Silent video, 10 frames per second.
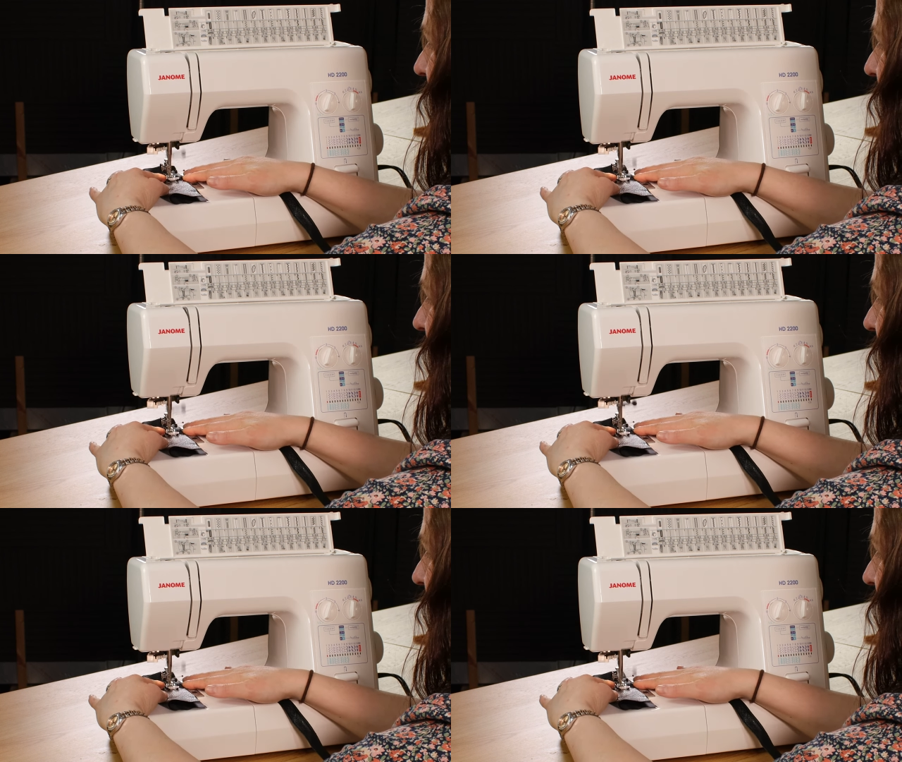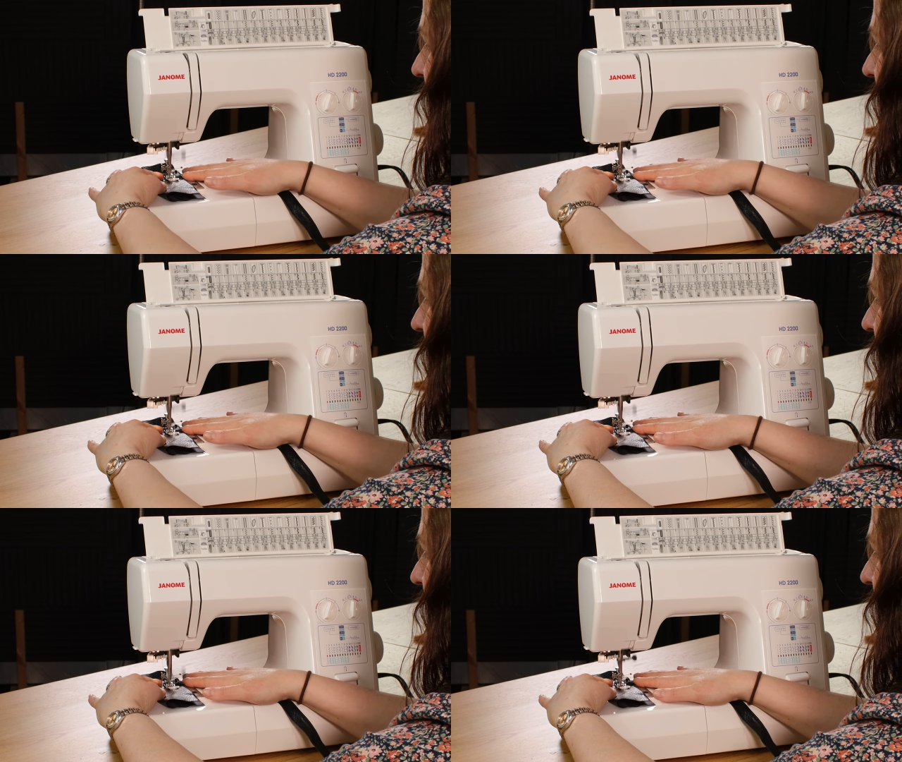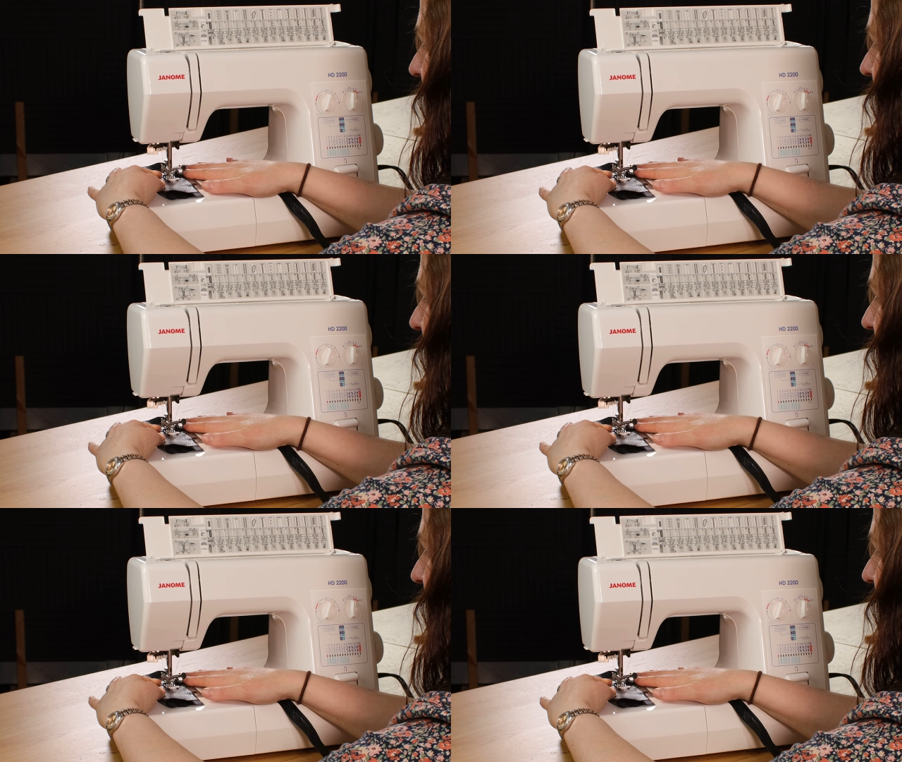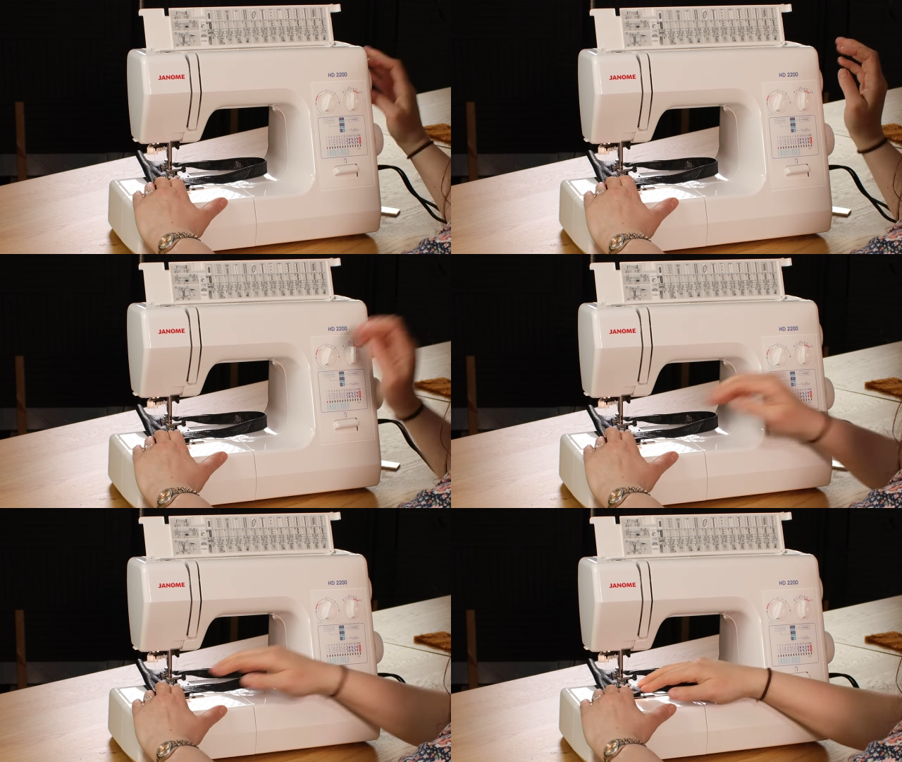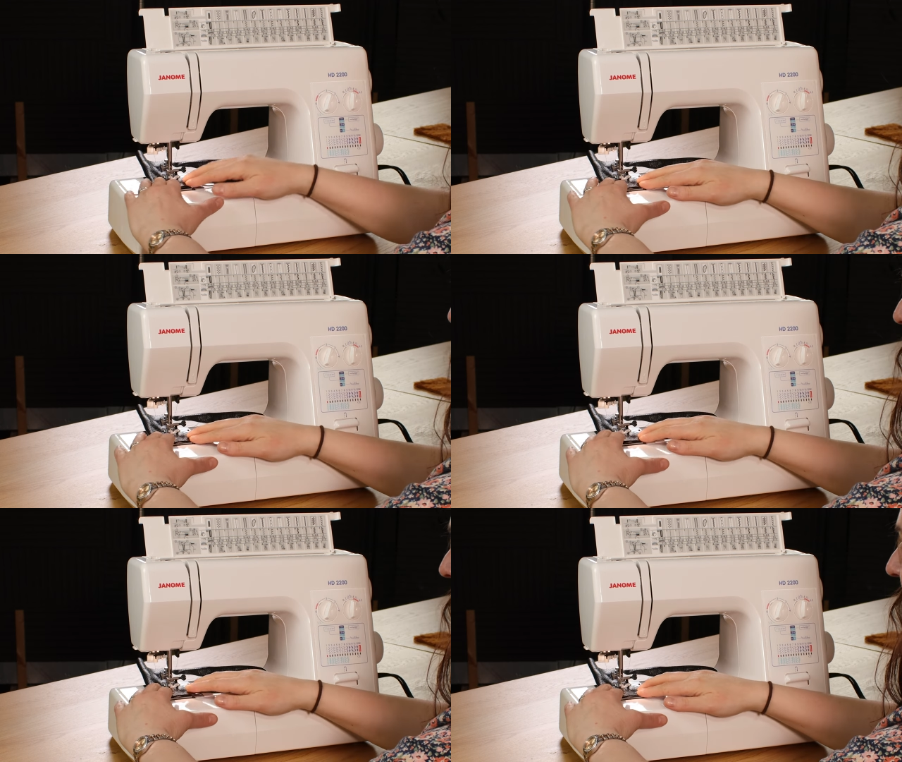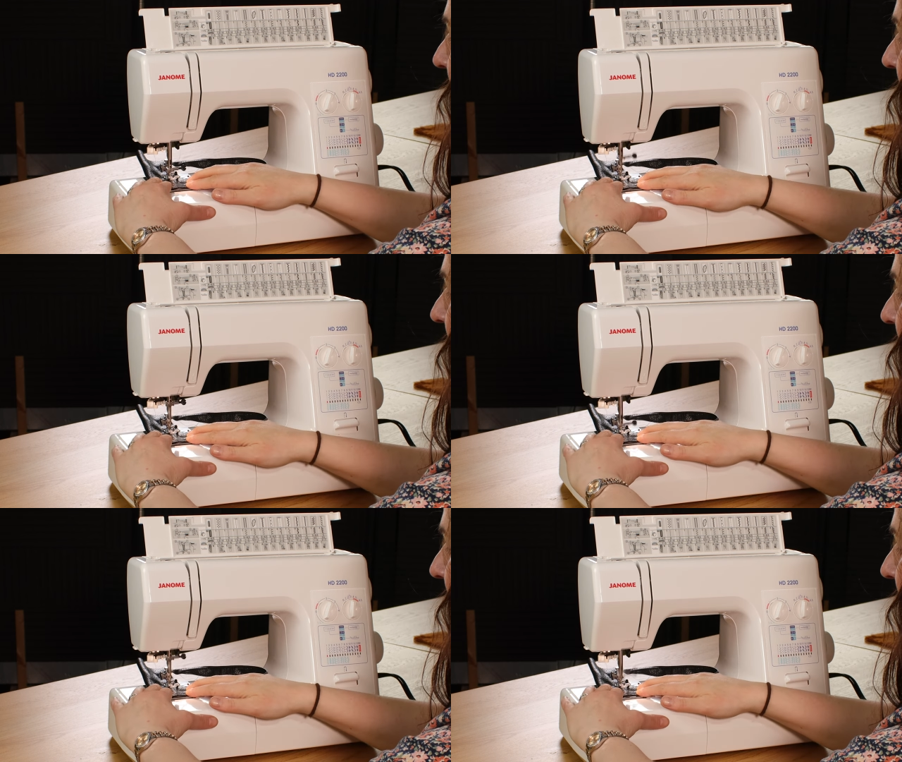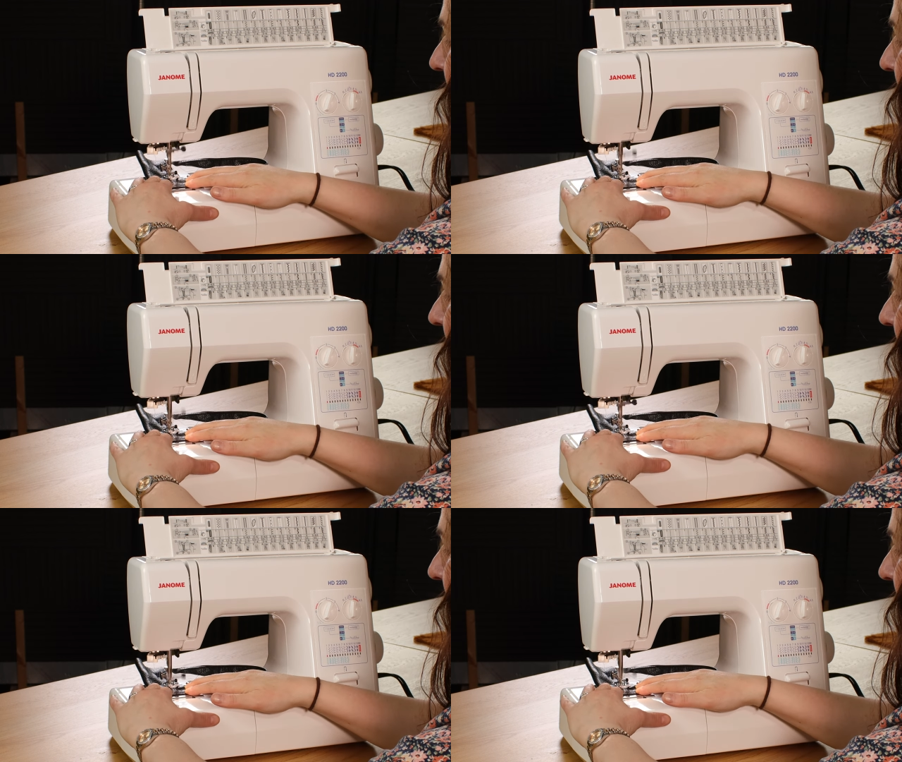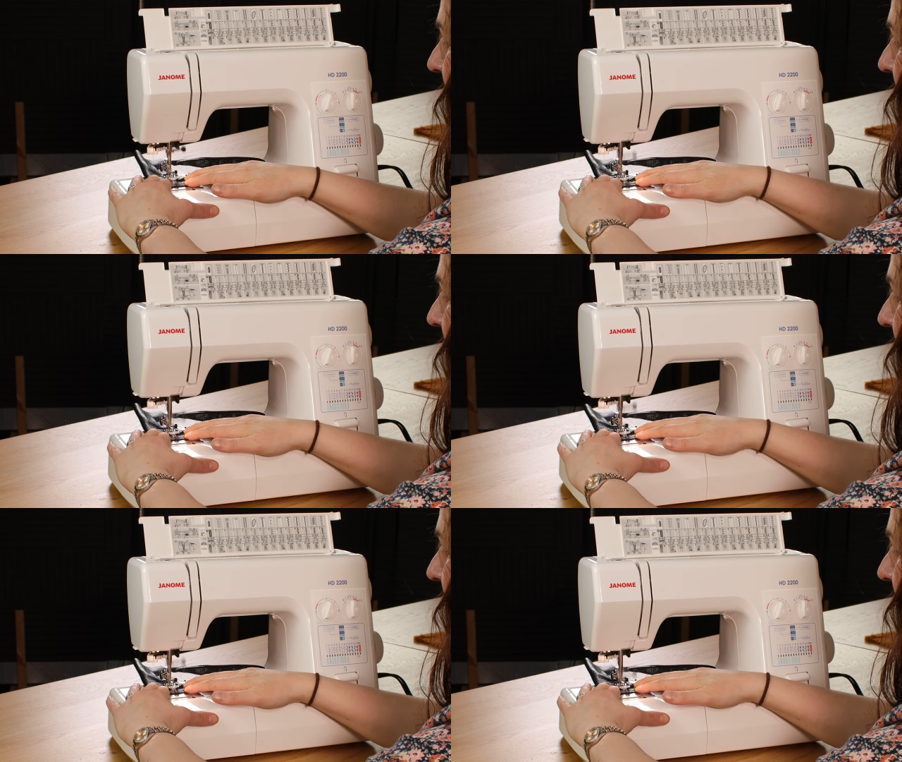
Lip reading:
No face is visible, so there are no lips to read.